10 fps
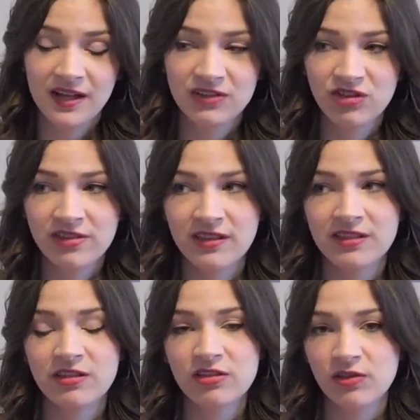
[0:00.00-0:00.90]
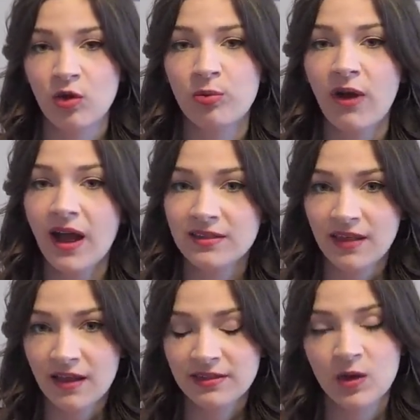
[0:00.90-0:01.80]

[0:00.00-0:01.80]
It just, it's a slow process.